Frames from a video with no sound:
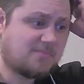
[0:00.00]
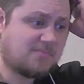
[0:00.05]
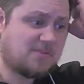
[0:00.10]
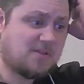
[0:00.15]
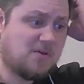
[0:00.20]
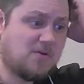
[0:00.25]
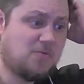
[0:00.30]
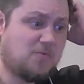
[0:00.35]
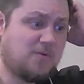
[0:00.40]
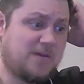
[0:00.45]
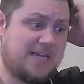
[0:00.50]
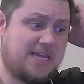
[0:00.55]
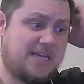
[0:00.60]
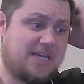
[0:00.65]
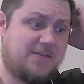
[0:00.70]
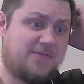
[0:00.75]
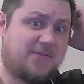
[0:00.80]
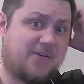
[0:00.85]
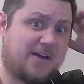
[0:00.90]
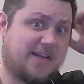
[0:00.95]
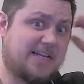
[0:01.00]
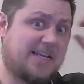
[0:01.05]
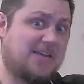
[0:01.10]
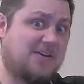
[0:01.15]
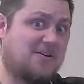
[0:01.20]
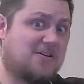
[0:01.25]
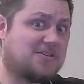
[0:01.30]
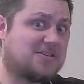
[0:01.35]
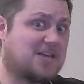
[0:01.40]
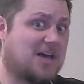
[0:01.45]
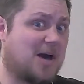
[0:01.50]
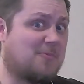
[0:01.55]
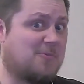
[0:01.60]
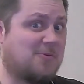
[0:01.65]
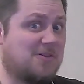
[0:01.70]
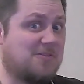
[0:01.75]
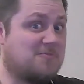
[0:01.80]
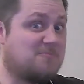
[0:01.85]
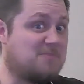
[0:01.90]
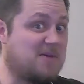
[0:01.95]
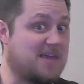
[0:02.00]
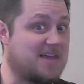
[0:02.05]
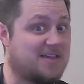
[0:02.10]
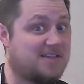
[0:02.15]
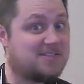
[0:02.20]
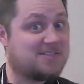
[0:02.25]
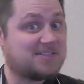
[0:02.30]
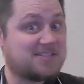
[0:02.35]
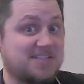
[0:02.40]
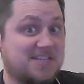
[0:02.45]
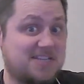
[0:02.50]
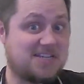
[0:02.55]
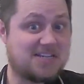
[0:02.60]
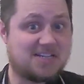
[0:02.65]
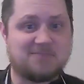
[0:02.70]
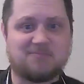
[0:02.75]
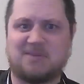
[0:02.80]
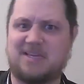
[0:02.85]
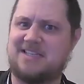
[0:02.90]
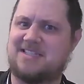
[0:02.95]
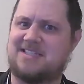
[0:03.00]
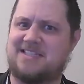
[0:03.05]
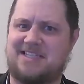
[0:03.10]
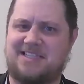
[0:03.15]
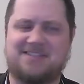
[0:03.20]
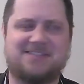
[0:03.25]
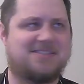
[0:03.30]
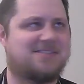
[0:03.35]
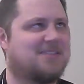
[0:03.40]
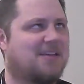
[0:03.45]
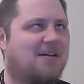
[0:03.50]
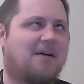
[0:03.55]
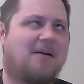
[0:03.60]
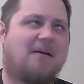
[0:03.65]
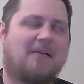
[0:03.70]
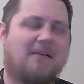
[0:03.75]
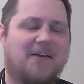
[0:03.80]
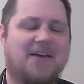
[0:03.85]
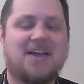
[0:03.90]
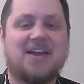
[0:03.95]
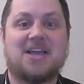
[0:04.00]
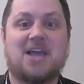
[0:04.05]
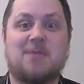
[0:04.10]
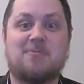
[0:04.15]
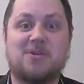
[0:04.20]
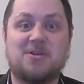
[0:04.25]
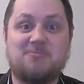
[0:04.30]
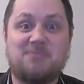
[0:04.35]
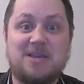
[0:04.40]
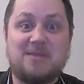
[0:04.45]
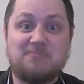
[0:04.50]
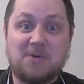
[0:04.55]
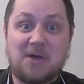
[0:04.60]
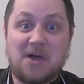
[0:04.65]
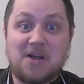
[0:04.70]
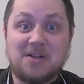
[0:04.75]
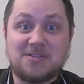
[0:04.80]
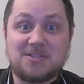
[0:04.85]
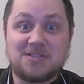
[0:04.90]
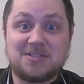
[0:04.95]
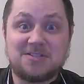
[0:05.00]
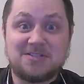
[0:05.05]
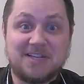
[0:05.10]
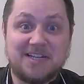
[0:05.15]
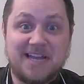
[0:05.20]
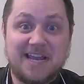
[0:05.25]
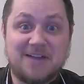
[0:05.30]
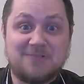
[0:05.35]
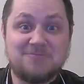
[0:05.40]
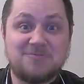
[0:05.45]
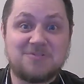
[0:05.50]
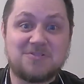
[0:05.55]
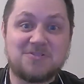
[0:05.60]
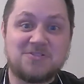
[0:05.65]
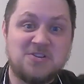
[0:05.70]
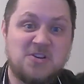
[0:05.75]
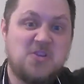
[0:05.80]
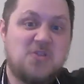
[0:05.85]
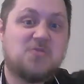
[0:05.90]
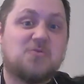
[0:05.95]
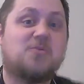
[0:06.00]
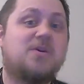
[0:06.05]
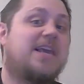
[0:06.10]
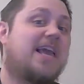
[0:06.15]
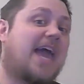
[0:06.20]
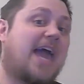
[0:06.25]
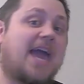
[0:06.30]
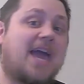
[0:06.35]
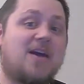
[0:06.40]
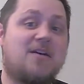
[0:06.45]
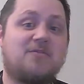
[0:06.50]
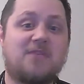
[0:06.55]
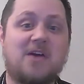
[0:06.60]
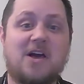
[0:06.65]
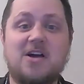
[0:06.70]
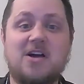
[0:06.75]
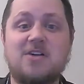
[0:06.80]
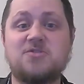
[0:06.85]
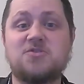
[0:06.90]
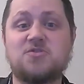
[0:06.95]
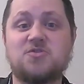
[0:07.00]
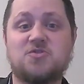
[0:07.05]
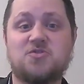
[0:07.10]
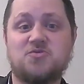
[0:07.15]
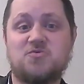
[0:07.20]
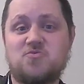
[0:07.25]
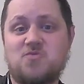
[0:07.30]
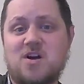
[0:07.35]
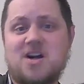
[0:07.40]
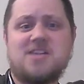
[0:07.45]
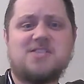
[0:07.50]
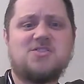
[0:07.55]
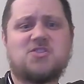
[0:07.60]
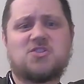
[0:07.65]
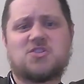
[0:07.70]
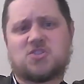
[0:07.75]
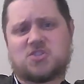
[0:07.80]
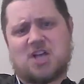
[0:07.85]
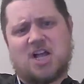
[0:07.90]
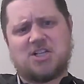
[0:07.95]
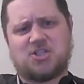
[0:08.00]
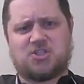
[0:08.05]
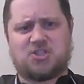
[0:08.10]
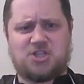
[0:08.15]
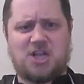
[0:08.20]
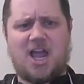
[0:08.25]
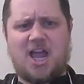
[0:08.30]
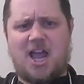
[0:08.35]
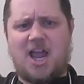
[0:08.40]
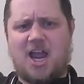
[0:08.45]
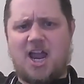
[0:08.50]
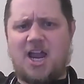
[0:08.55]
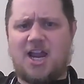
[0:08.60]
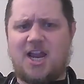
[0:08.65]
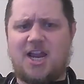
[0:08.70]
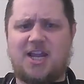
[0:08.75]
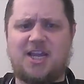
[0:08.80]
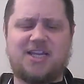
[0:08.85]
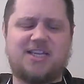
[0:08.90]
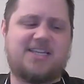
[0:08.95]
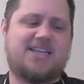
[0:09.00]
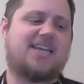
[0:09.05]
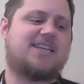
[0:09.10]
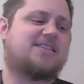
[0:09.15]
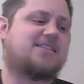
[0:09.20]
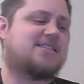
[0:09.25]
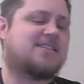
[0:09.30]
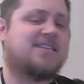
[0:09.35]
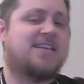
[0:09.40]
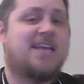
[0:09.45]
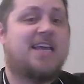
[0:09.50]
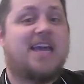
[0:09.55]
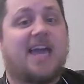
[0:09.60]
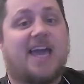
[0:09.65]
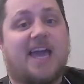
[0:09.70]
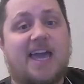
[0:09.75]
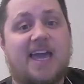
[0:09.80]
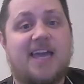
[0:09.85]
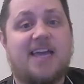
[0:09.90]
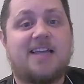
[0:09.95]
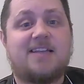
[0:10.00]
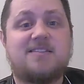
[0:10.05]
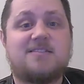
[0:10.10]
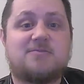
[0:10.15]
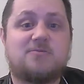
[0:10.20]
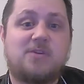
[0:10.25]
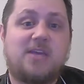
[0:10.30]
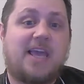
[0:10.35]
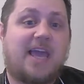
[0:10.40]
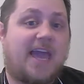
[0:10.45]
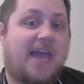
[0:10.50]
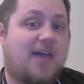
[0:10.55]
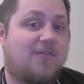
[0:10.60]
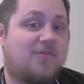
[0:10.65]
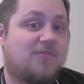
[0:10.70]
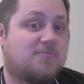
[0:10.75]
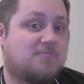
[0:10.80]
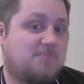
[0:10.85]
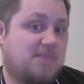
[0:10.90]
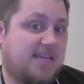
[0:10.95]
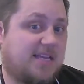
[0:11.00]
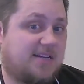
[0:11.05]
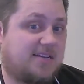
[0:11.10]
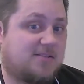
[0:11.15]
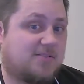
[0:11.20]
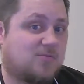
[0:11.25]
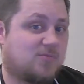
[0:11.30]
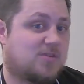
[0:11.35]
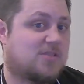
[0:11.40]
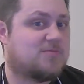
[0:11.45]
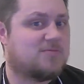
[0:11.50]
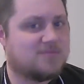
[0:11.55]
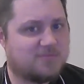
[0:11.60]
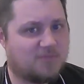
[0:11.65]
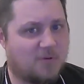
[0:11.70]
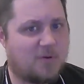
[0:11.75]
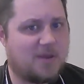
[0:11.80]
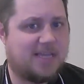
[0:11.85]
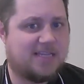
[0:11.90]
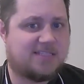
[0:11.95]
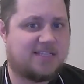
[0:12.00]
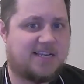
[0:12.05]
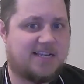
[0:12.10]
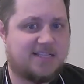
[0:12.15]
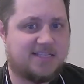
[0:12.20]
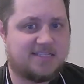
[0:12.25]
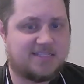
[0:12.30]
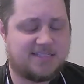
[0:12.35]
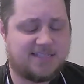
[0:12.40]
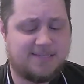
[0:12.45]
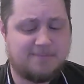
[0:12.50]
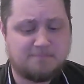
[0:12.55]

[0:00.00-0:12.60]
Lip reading: we finally got a couple of big seeds. A couple of big parts announced. We have our Swan Sanche! Yes! And we have Min, which I was very excited to see.